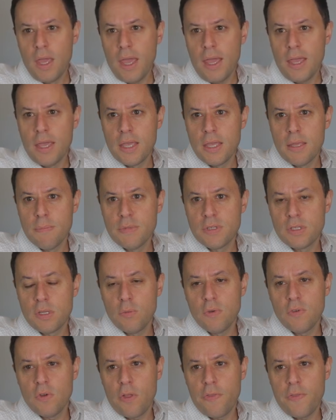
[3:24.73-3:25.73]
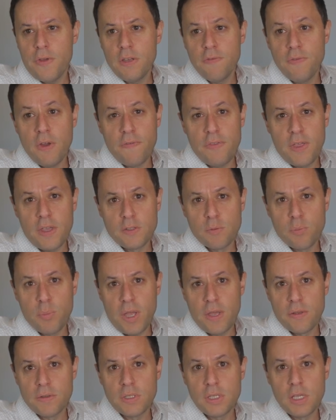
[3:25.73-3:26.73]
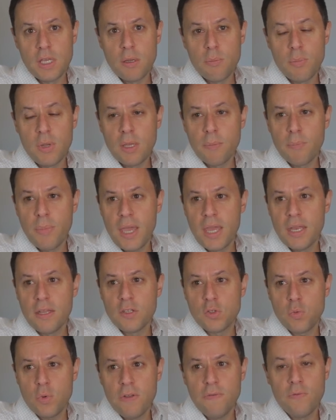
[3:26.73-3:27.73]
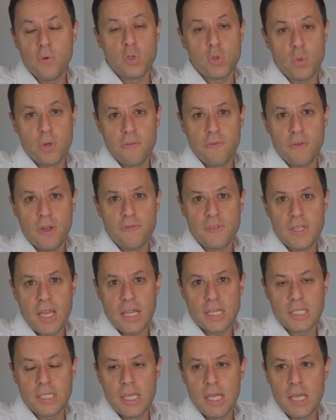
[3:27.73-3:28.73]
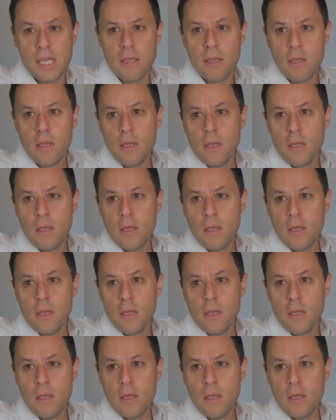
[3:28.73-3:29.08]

So we've got £35,000 a year being paid in the 24-25 tax year.